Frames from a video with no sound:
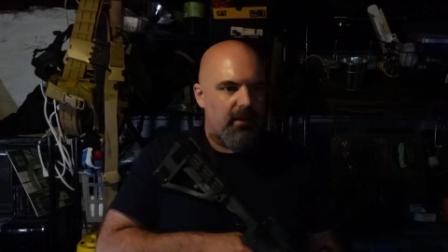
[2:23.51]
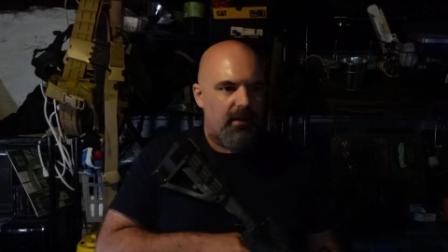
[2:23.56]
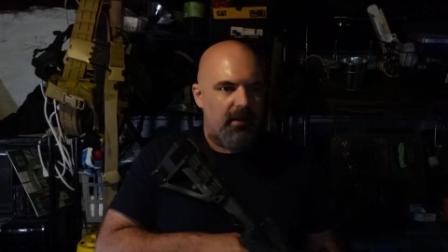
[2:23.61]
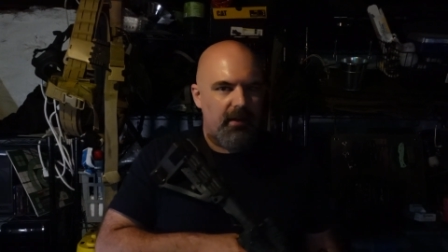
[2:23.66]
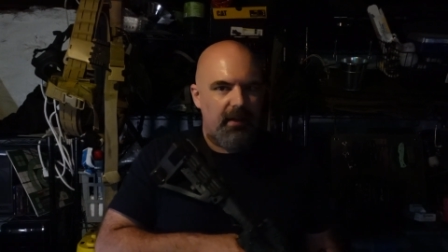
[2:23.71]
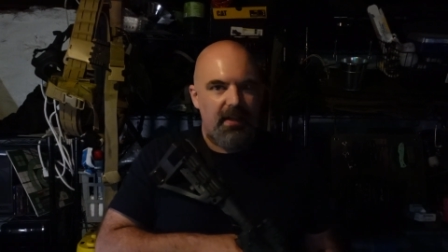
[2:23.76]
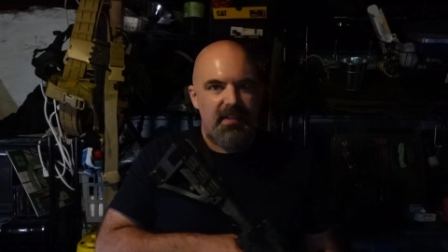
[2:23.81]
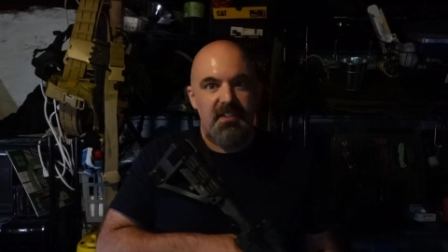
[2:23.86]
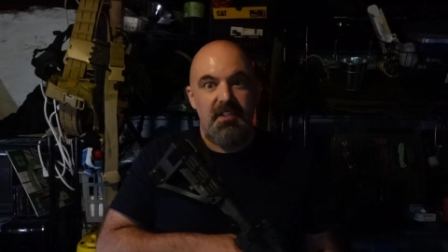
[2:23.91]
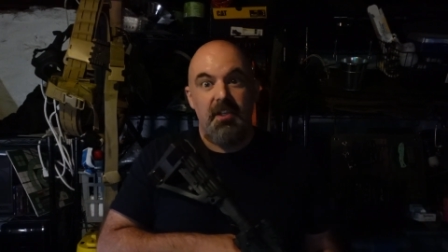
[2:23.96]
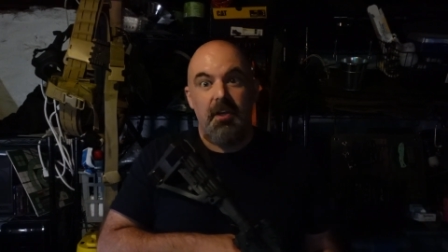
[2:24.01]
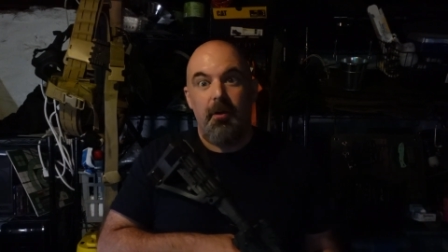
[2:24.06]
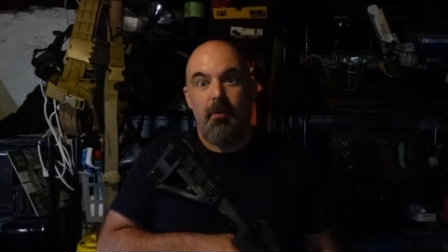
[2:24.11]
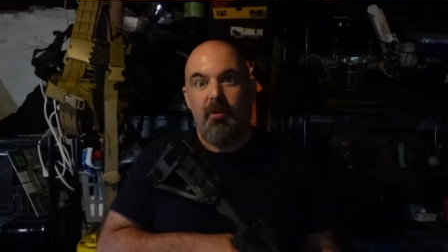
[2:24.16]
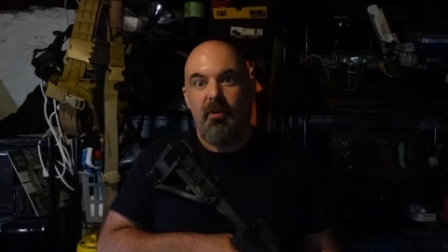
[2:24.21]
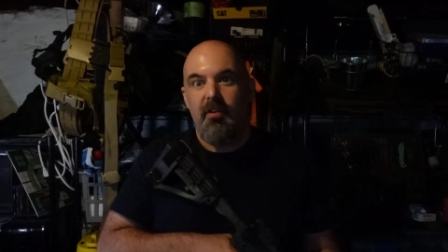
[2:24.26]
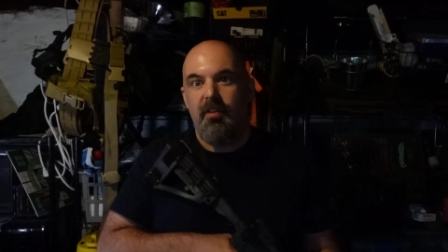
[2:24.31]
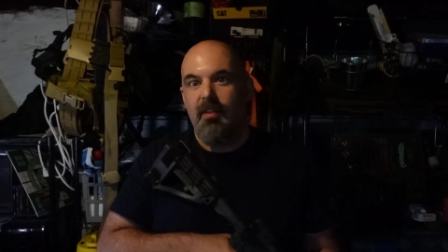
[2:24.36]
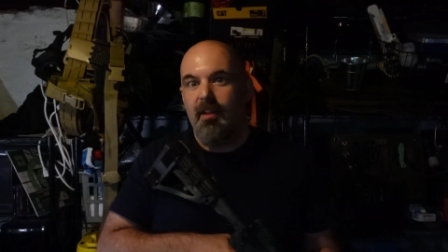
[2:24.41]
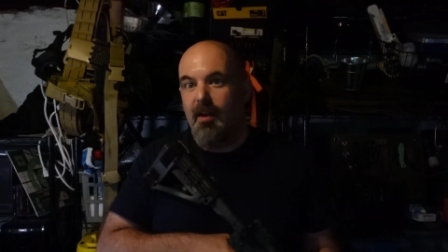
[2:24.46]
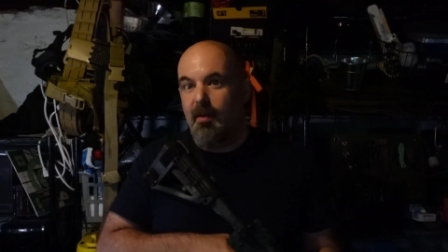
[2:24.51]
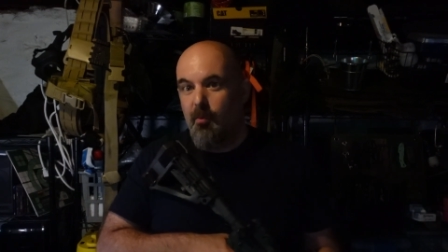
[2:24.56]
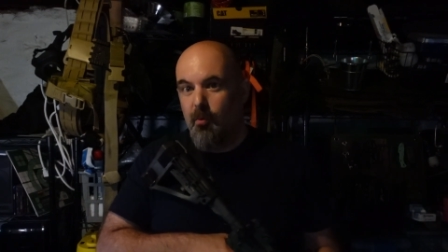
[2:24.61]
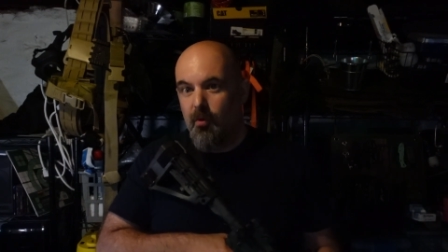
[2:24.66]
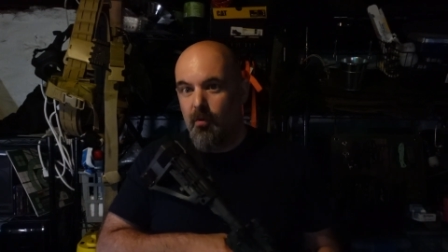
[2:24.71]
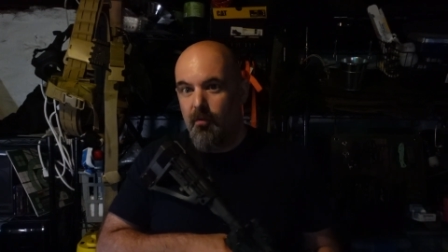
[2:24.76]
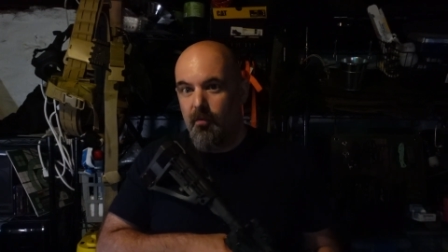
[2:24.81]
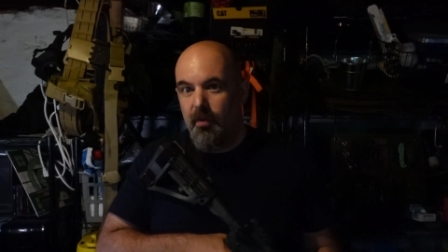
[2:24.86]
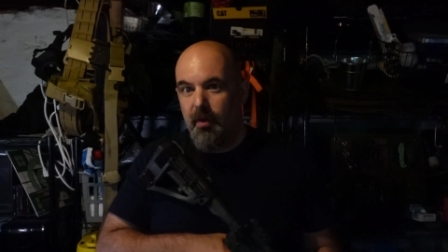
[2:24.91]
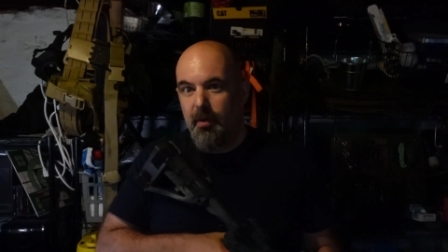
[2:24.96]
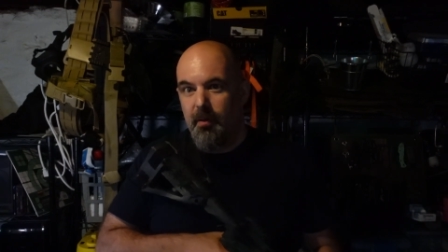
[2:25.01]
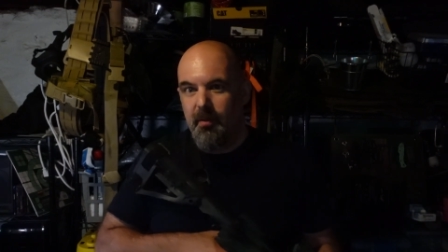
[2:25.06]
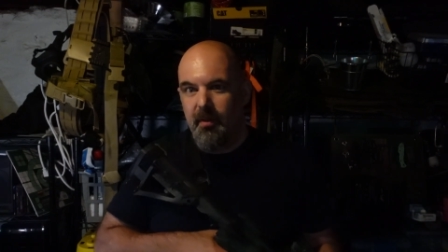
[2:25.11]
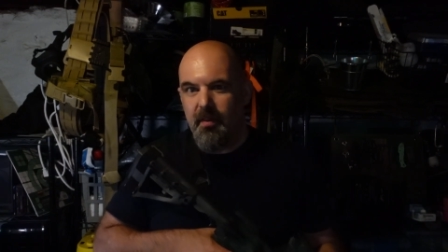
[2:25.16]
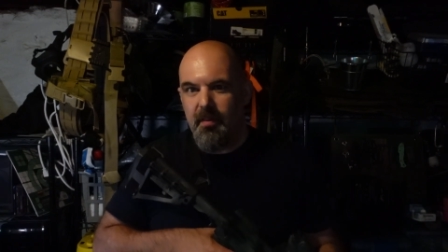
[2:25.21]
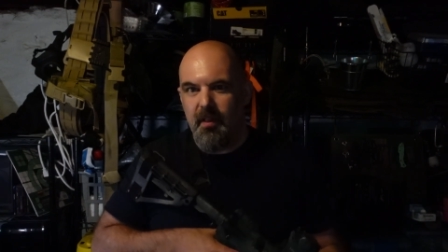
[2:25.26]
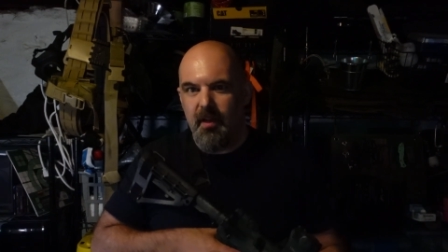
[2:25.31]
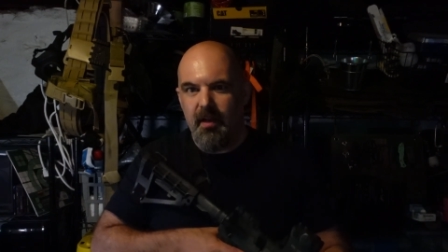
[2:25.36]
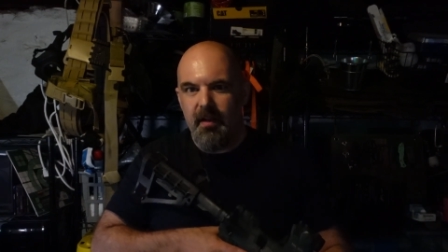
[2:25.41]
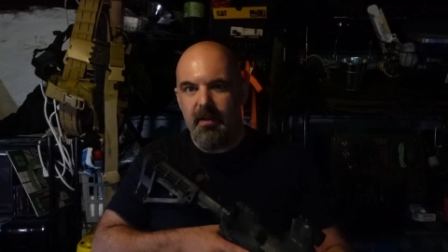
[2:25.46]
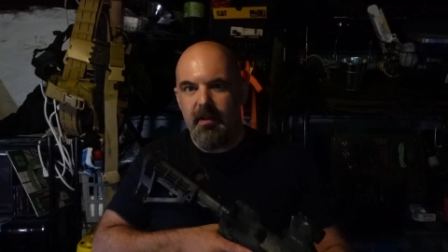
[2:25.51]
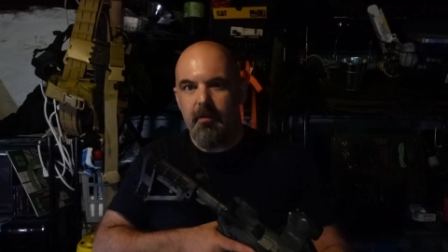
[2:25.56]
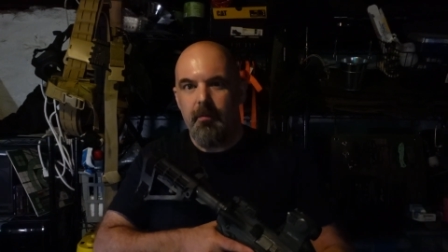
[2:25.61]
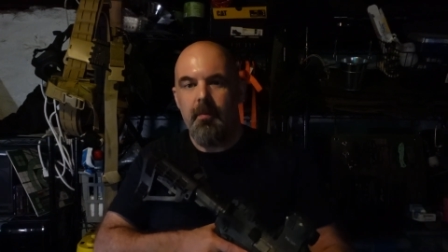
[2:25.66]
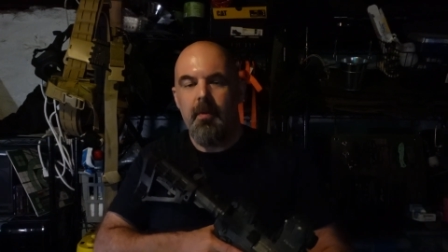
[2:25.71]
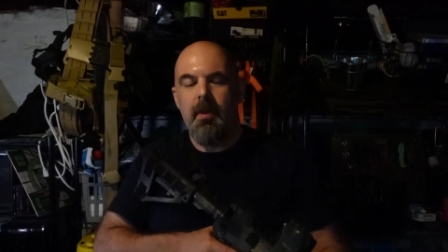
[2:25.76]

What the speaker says: gets to go a lot more frequently than I do.